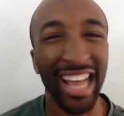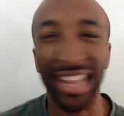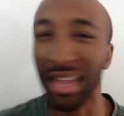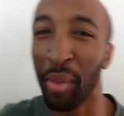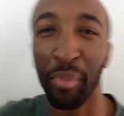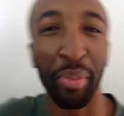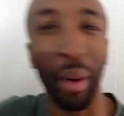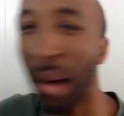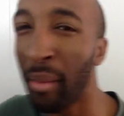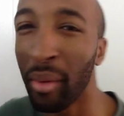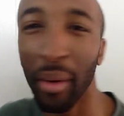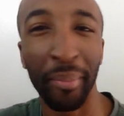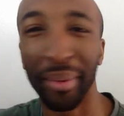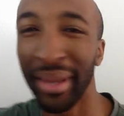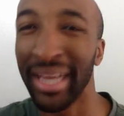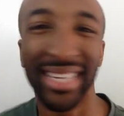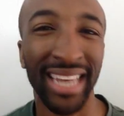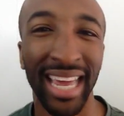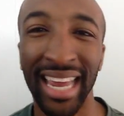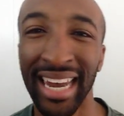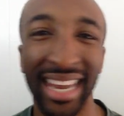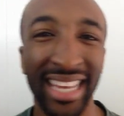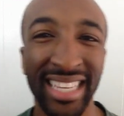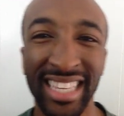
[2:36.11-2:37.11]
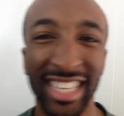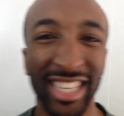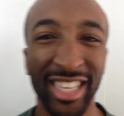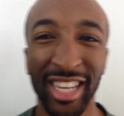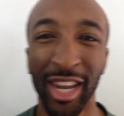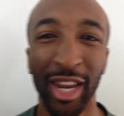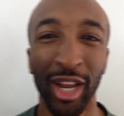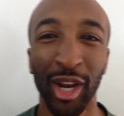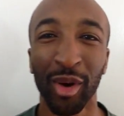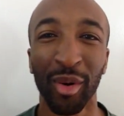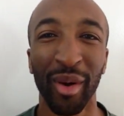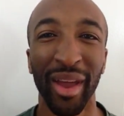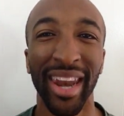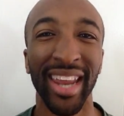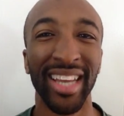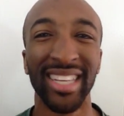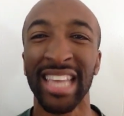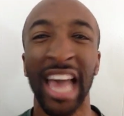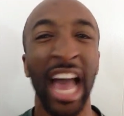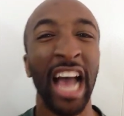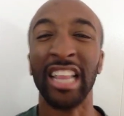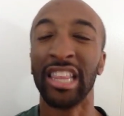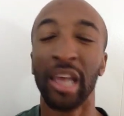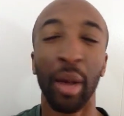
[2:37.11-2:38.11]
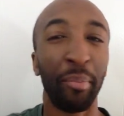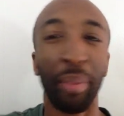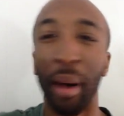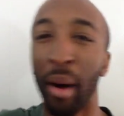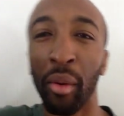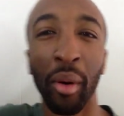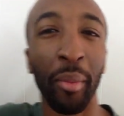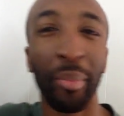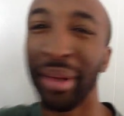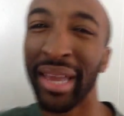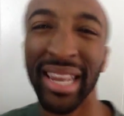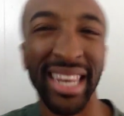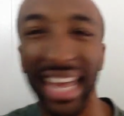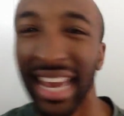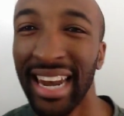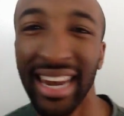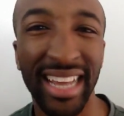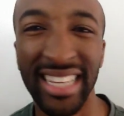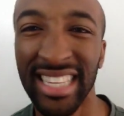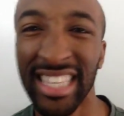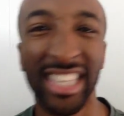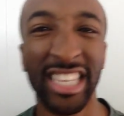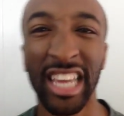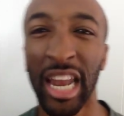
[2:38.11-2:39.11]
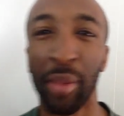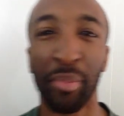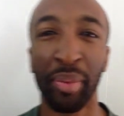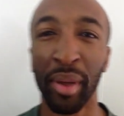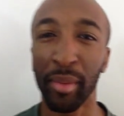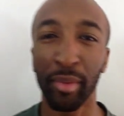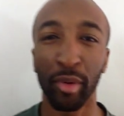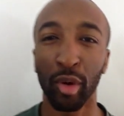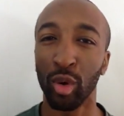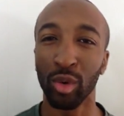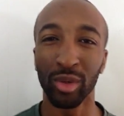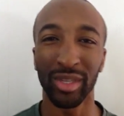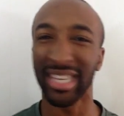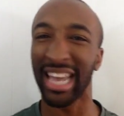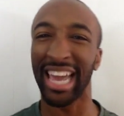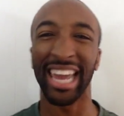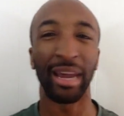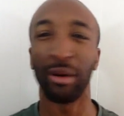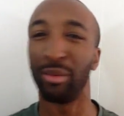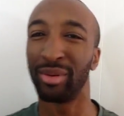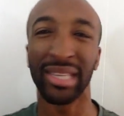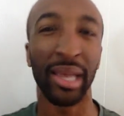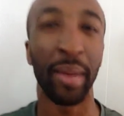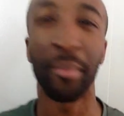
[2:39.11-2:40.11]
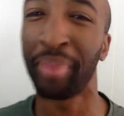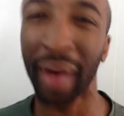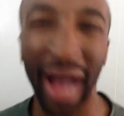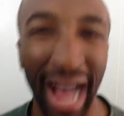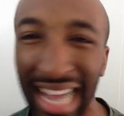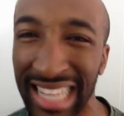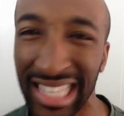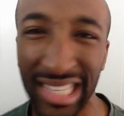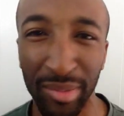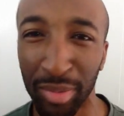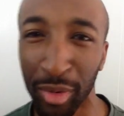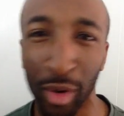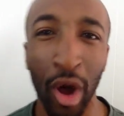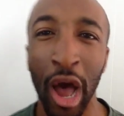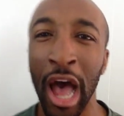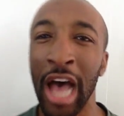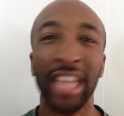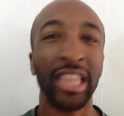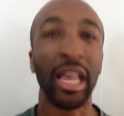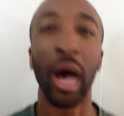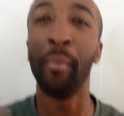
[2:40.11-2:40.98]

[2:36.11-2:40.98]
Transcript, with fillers: The bumblebee didn't listen to the critics. The bumblebee didn't listen to the people who said it was impossible.